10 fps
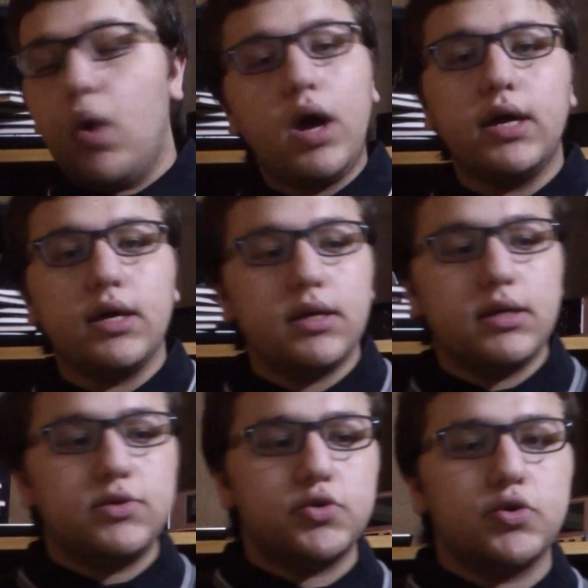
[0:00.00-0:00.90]
Walk
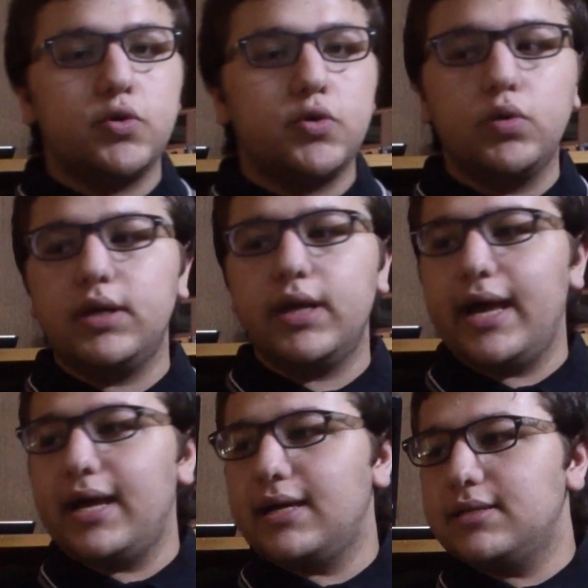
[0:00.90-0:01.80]
into school
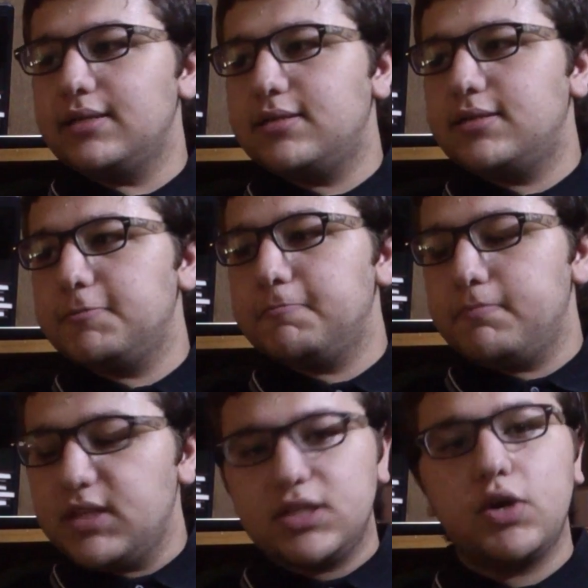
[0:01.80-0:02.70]
and
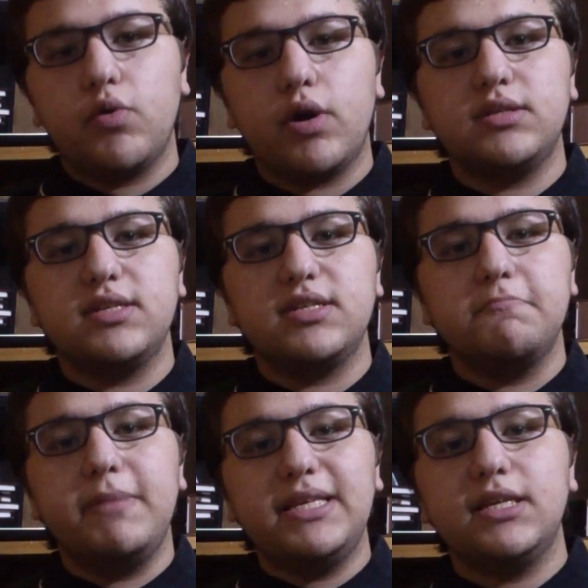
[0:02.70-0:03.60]
this curiosity is
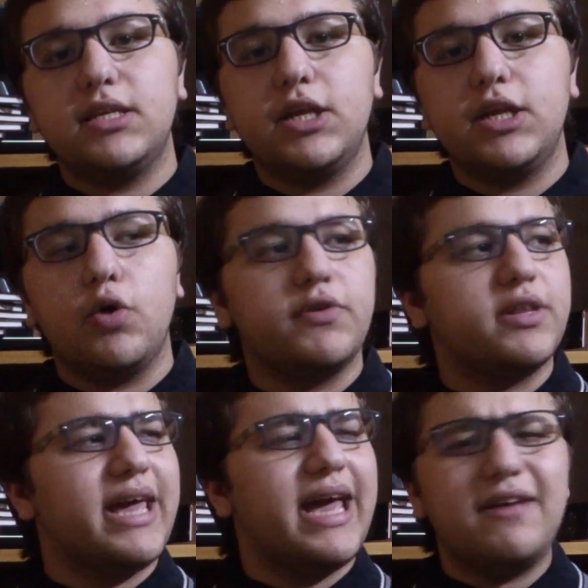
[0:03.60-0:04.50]
immediately over.
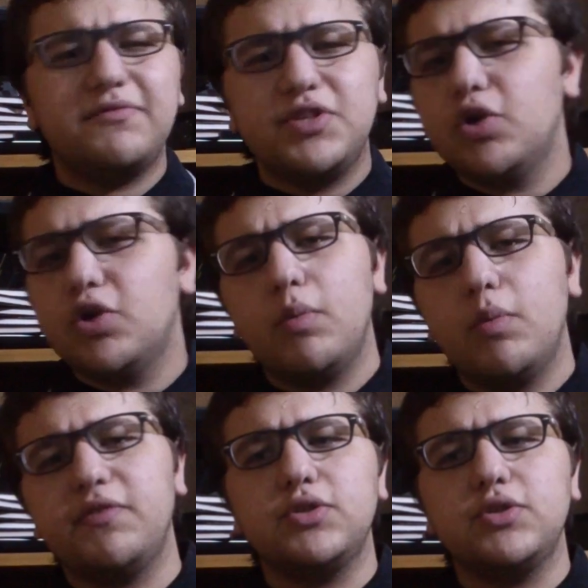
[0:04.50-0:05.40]
They have zero
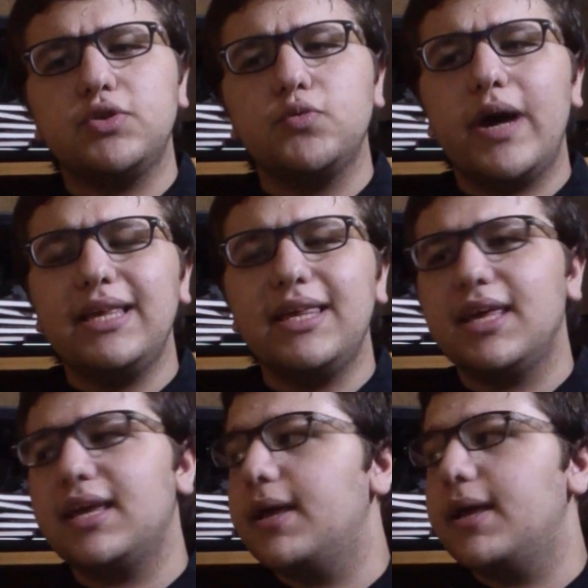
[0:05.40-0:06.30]
motivation to do
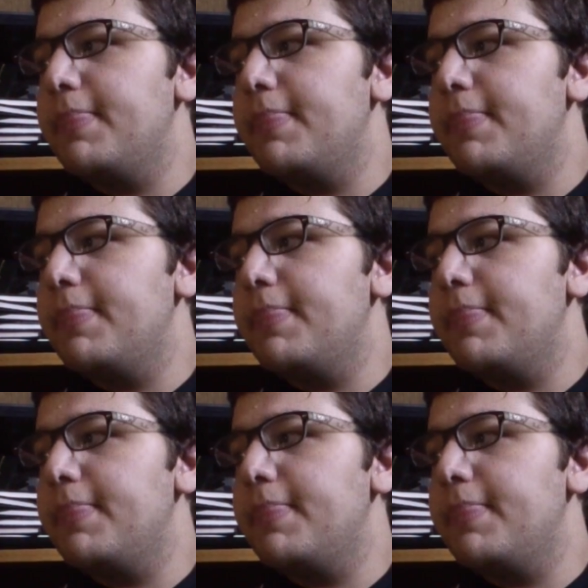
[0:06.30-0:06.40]
anything.